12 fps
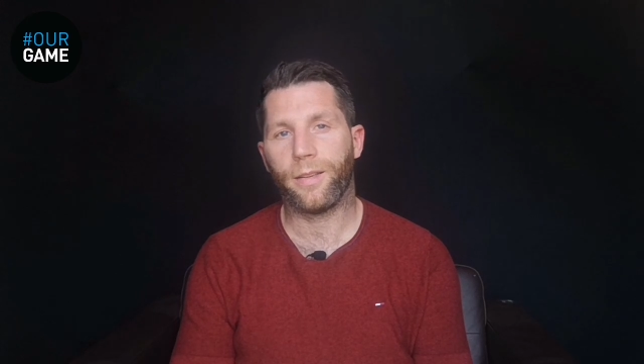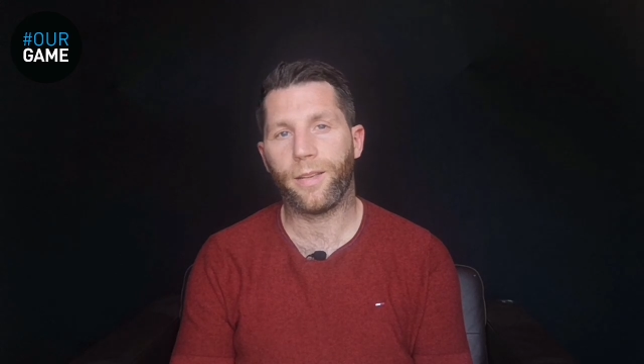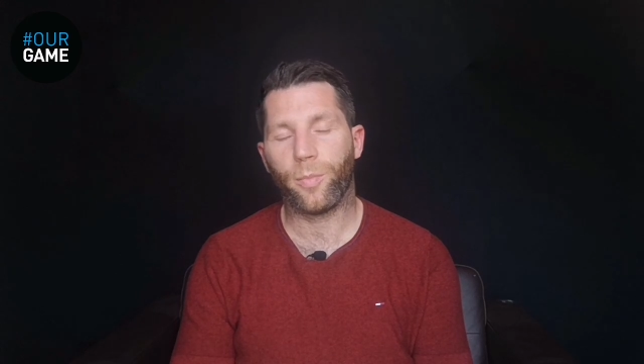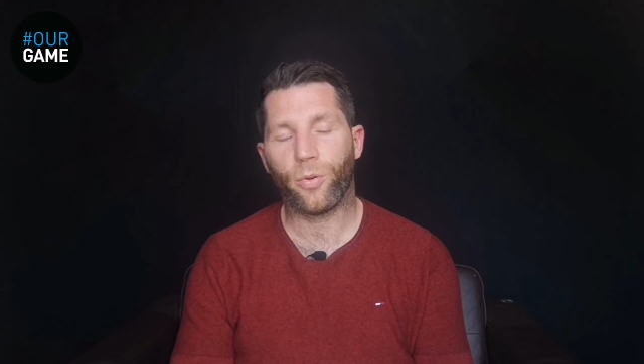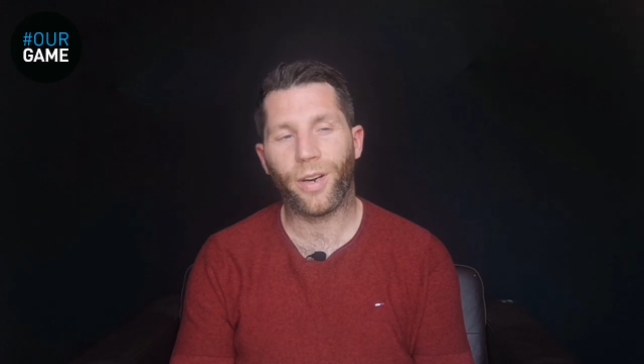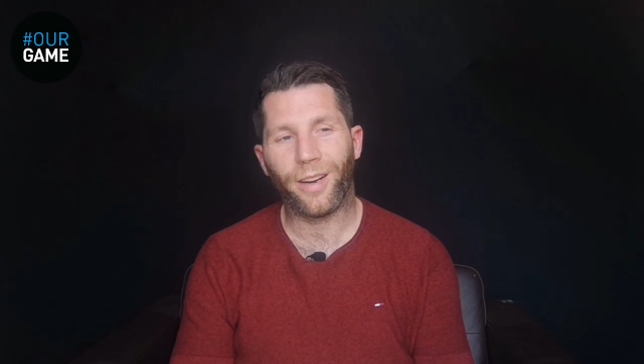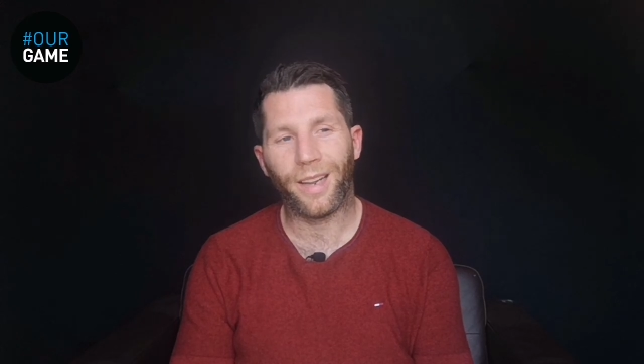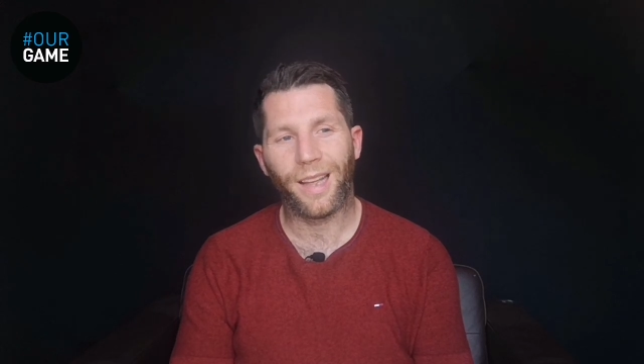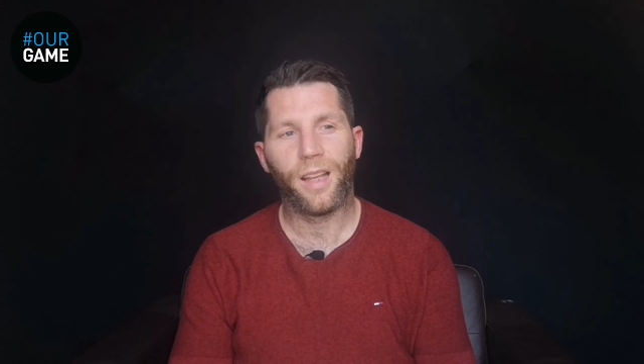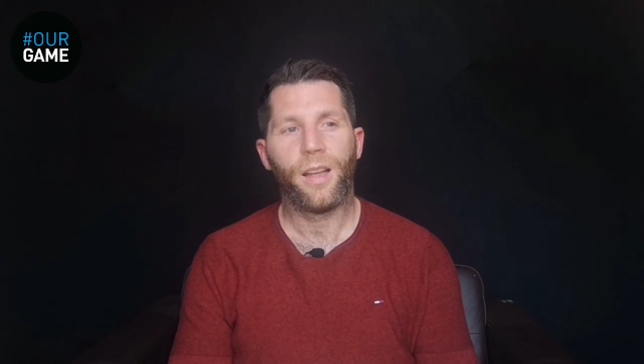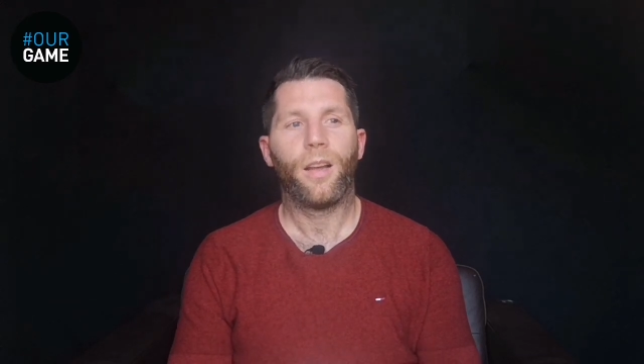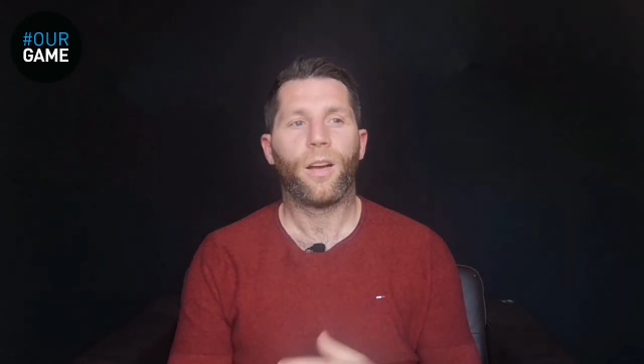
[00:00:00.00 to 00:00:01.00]
Tipperary.
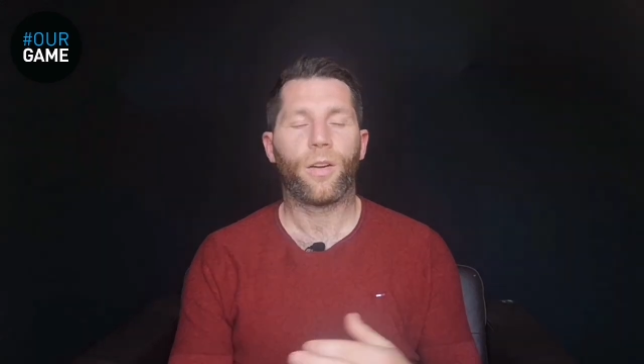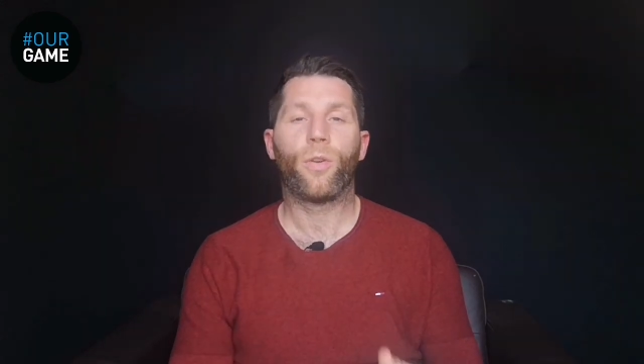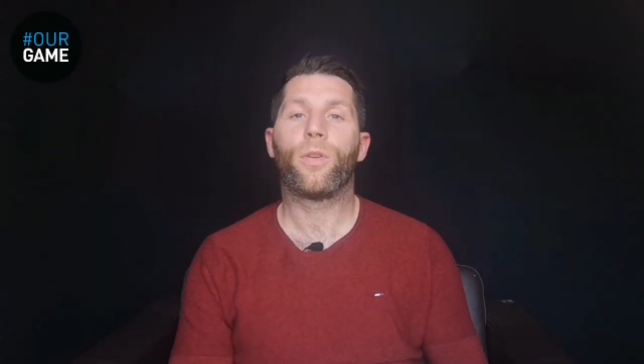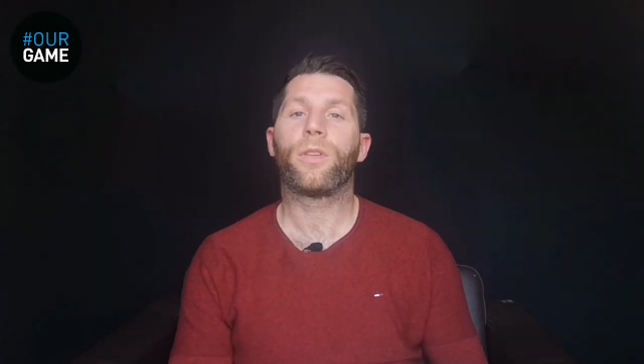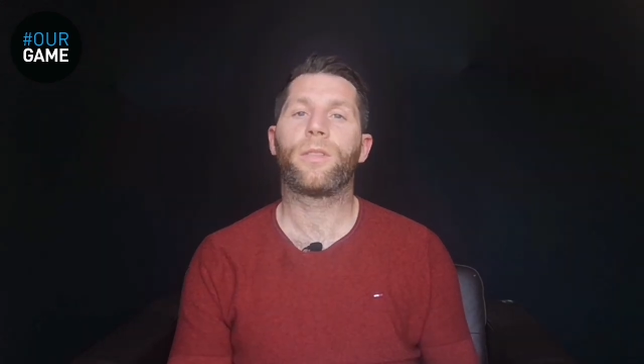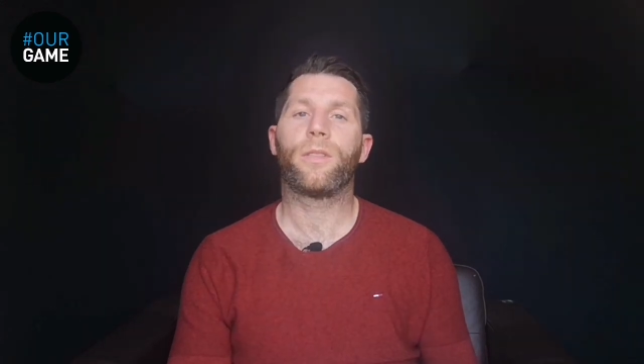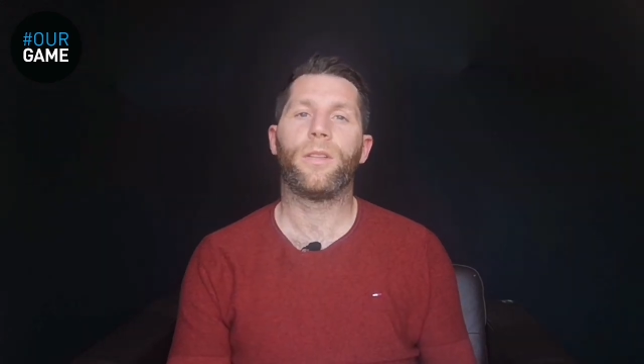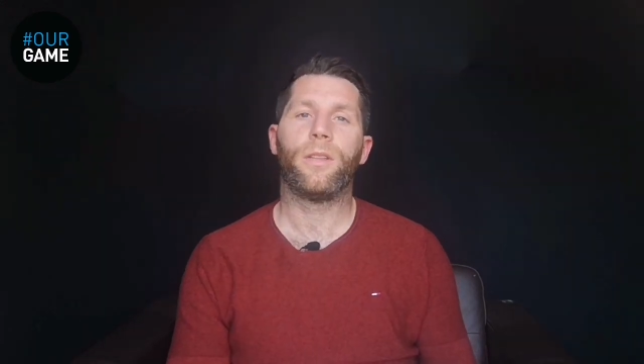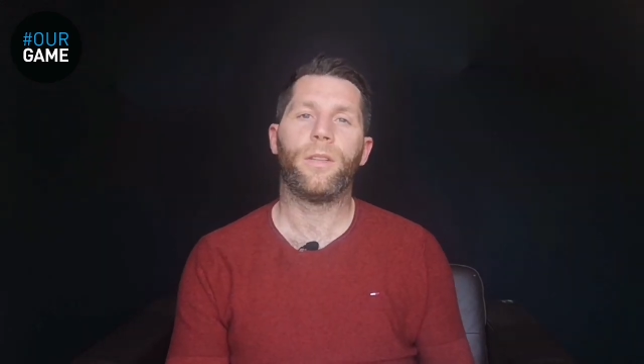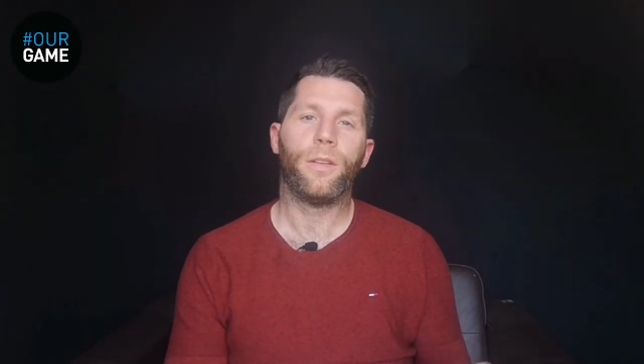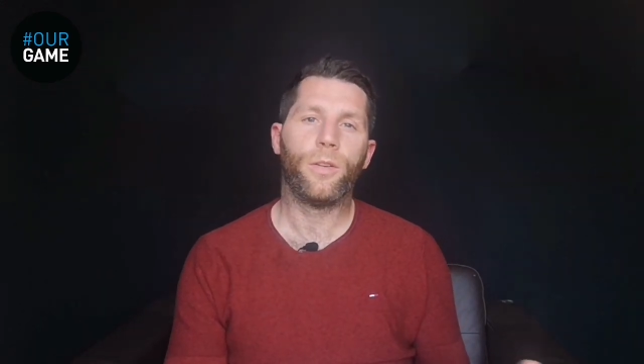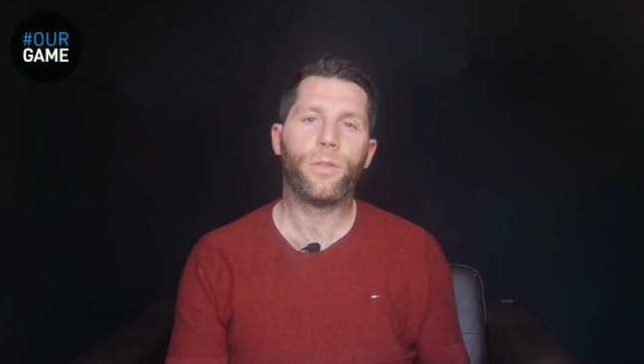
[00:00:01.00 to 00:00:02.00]
Of course,
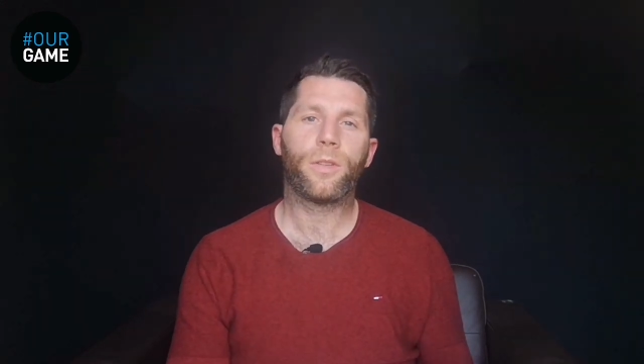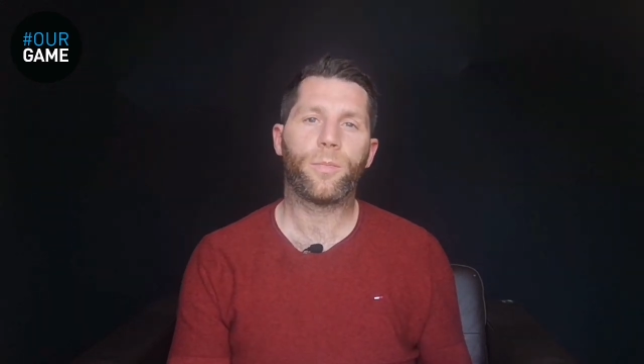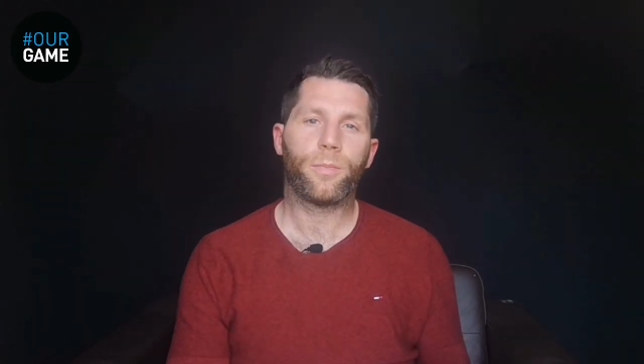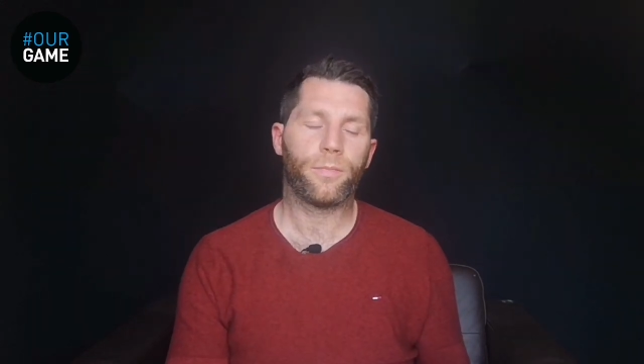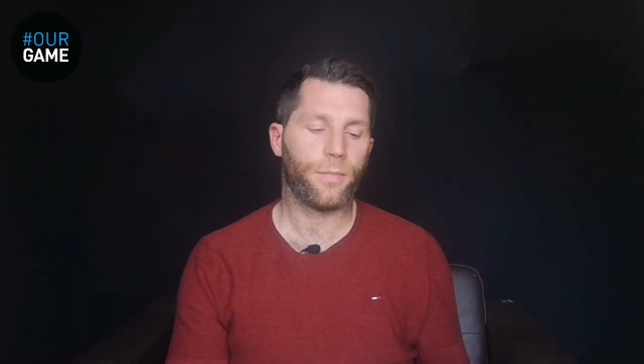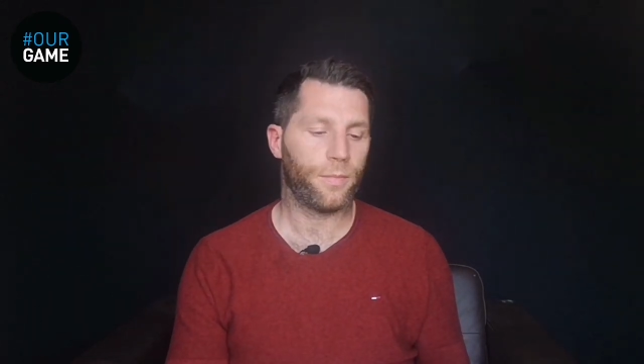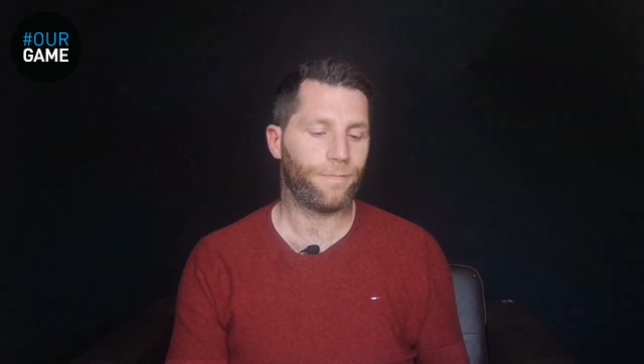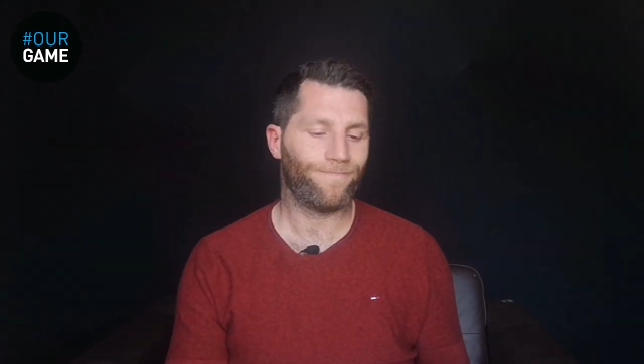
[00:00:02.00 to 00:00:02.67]
losing.